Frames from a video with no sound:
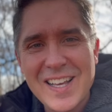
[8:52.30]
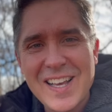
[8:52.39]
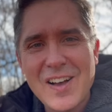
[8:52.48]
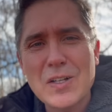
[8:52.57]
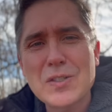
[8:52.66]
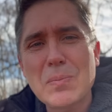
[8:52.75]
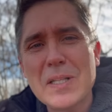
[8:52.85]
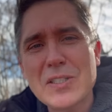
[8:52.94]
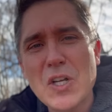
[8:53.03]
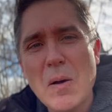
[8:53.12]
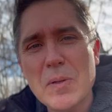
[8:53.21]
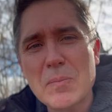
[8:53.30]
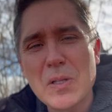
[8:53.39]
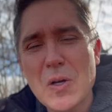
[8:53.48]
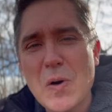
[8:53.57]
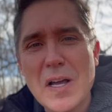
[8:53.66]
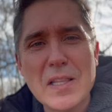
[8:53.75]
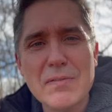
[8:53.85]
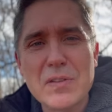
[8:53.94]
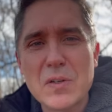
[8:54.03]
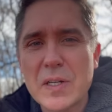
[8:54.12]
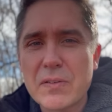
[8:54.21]
Also, please comment below. I love
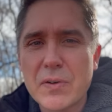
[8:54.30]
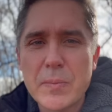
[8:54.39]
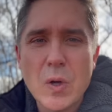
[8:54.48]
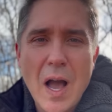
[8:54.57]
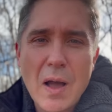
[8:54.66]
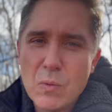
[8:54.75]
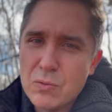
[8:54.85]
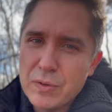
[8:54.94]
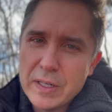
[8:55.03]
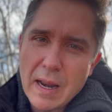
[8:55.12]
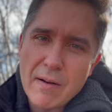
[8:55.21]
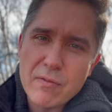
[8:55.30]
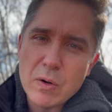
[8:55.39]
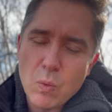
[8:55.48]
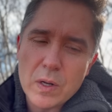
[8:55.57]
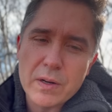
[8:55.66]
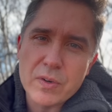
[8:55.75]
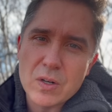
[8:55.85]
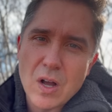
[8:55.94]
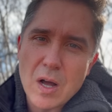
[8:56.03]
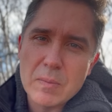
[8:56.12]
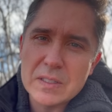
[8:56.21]
learning from you. I will read every one of your
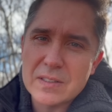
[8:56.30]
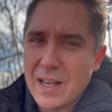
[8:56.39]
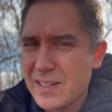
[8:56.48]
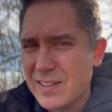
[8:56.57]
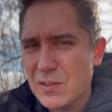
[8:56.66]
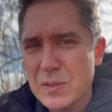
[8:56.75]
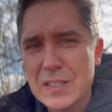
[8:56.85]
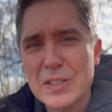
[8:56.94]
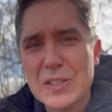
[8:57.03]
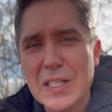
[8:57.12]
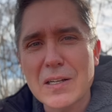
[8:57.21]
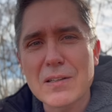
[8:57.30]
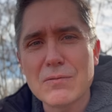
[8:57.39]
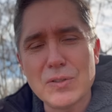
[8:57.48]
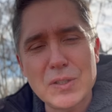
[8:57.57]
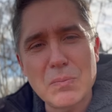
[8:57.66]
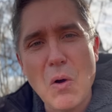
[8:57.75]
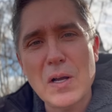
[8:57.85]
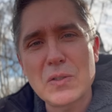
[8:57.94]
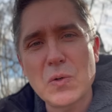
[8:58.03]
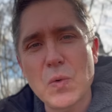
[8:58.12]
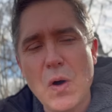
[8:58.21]
comments. I don't necessarily respond
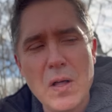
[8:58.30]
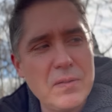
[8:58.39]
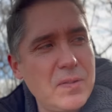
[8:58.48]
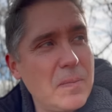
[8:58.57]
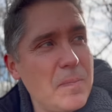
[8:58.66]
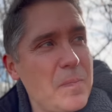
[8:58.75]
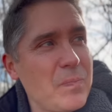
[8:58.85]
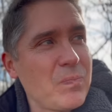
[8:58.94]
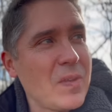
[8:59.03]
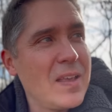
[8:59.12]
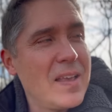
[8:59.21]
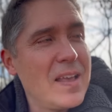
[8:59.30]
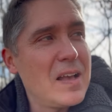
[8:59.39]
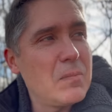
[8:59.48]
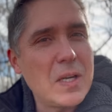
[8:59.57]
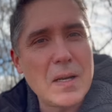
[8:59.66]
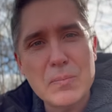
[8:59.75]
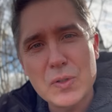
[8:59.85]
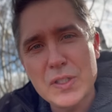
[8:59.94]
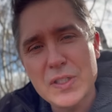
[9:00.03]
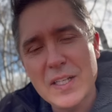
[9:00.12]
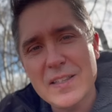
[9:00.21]
to all of them, but I
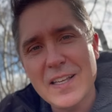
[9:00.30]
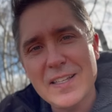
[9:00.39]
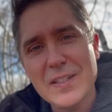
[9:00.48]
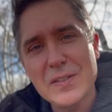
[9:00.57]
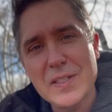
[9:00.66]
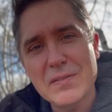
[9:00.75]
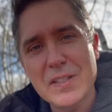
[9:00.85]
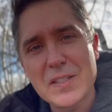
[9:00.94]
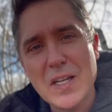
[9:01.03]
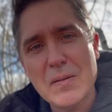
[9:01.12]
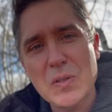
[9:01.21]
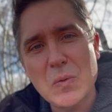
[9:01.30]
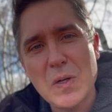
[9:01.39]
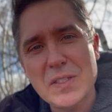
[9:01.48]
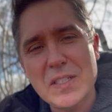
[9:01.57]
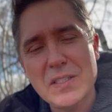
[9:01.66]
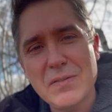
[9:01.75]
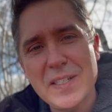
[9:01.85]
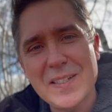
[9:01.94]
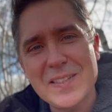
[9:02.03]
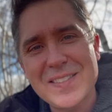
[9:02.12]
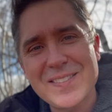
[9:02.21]
appreciate that you give the time to watch these
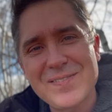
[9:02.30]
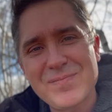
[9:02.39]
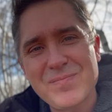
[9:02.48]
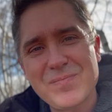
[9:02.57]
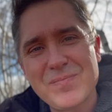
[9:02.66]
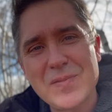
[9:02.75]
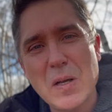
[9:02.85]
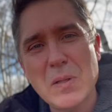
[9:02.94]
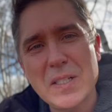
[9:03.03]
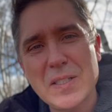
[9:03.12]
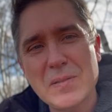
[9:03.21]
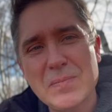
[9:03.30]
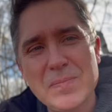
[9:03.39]
videos. God bless you.